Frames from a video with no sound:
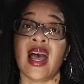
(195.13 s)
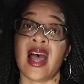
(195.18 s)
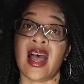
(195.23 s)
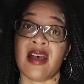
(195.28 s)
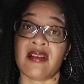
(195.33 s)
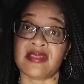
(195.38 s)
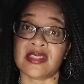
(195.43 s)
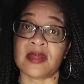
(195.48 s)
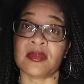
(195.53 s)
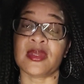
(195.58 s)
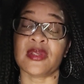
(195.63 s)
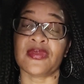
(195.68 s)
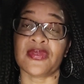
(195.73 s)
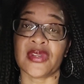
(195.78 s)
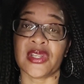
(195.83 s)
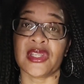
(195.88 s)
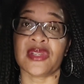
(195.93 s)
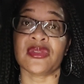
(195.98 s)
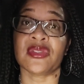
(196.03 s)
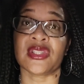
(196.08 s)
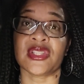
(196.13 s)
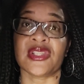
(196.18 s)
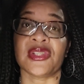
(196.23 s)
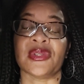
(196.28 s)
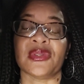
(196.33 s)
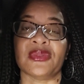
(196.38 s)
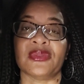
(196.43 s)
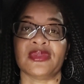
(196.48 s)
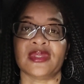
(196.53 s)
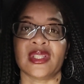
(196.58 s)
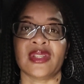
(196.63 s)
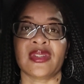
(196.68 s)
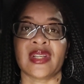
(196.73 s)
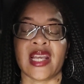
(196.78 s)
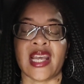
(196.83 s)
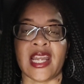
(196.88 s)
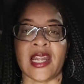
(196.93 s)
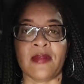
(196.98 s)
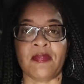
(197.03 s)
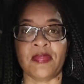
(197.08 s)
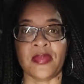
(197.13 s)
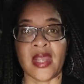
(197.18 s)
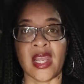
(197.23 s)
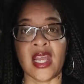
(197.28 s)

I have something for you too, okay?